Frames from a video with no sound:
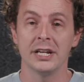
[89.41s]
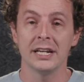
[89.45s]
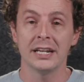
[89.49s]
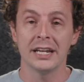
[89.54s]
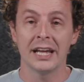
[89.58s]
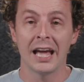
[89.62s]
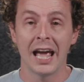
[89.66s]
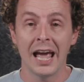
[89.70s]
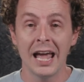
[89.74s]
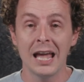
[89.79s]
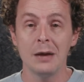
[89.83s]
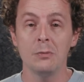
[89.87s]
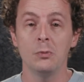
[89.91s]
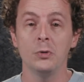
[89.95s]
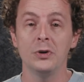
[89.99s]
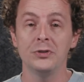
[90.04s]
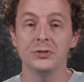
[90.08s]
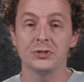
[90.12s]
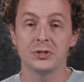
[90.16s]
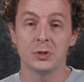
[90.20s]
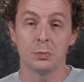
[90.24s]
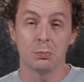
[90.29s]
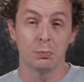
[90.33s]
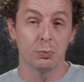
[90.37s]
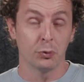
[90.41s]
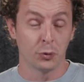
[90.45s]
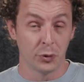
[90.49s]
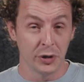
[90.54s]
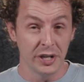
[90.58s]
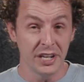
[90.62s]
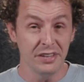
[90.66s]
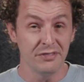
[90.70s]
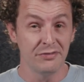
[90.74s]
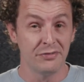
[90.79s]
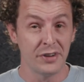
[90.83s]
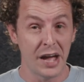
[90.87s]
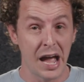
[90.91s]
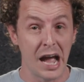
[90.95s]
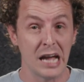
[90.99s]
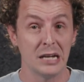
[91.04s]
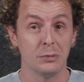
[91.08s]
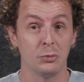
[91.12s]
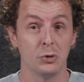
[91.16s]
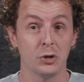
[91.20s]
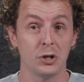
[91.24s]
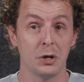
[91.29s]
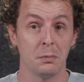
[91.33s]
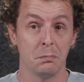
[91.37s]
and came with some pretty
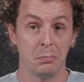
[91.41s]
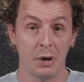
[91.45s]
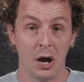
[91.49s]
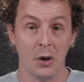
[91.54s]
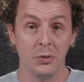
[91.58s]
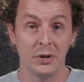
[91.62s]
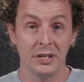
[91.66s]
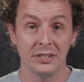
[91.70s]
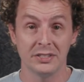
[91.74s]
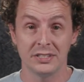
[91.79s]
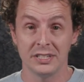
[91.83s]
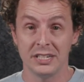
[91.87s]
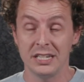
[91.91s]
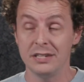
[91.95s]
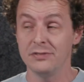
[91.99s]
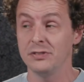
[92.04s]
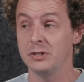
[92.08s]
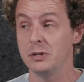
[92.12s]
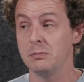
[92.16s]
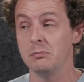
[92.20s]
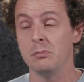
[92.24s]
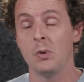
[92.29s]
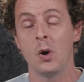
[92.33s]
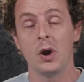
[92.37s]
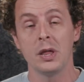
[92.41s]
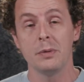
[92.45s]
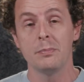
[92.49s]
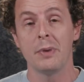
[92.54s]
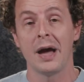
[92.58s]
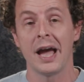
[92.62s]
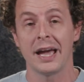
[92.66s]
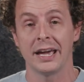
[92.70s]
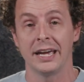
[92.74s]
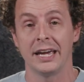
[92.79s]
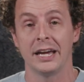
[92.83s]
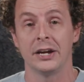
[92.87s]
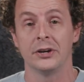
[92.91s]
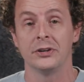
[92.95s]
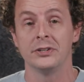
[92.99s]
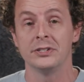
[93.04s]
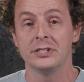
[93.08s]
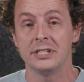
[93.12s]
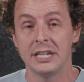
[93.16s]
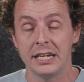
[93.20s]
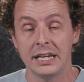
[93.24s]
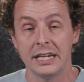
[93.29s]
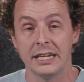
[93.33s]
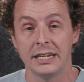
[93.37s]
valuable components and even a money-back
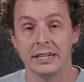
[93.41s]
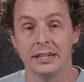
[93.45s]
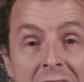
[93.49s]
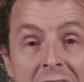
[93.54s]
guarantee.